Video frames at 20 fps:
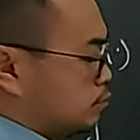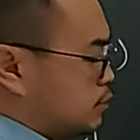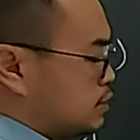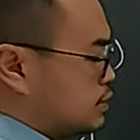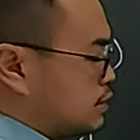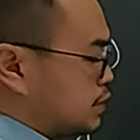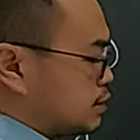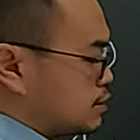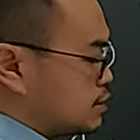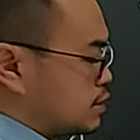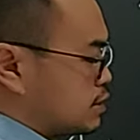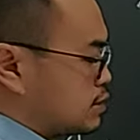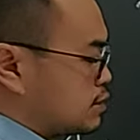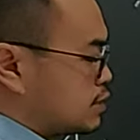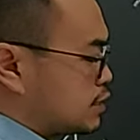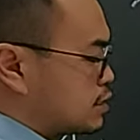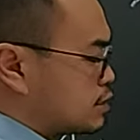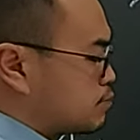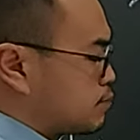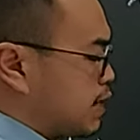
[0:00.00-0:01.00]
means that the
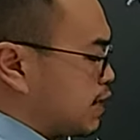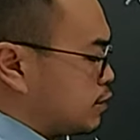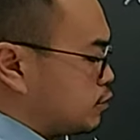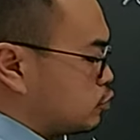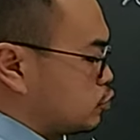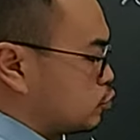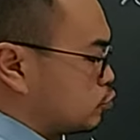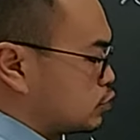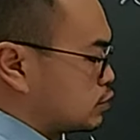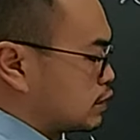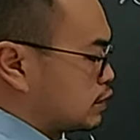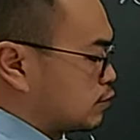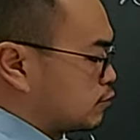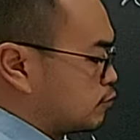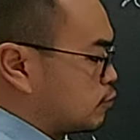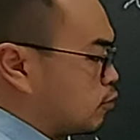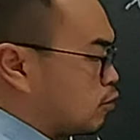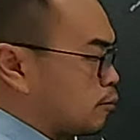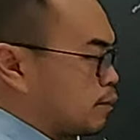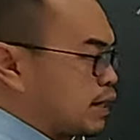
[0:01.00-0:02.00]
6 men choosing
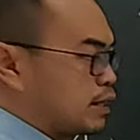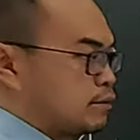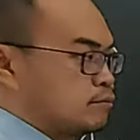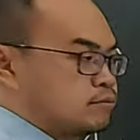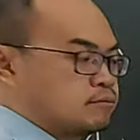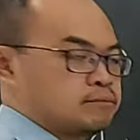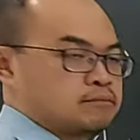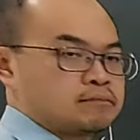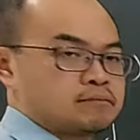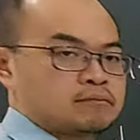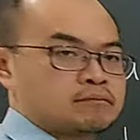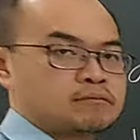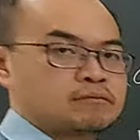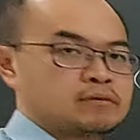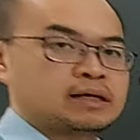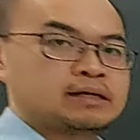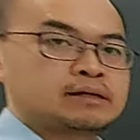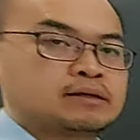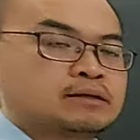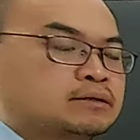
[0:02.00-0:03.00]
4 men,
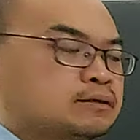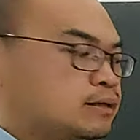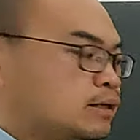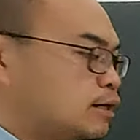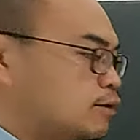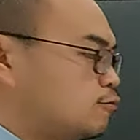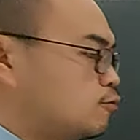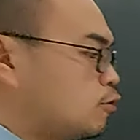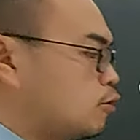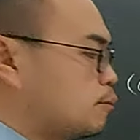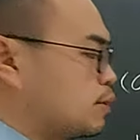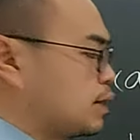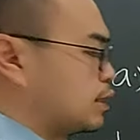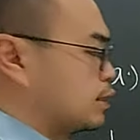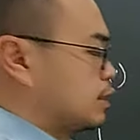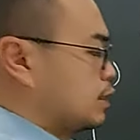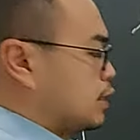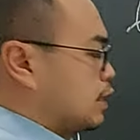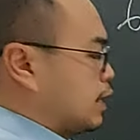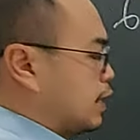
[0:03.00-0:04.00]
right? 4 men,
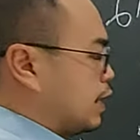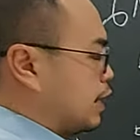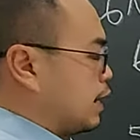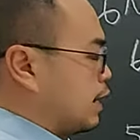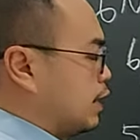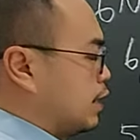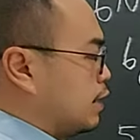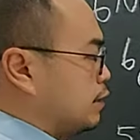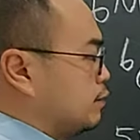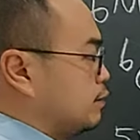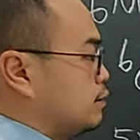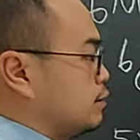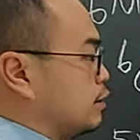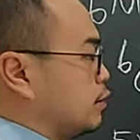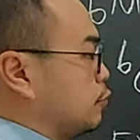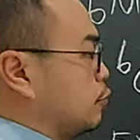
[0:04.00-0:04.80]
and the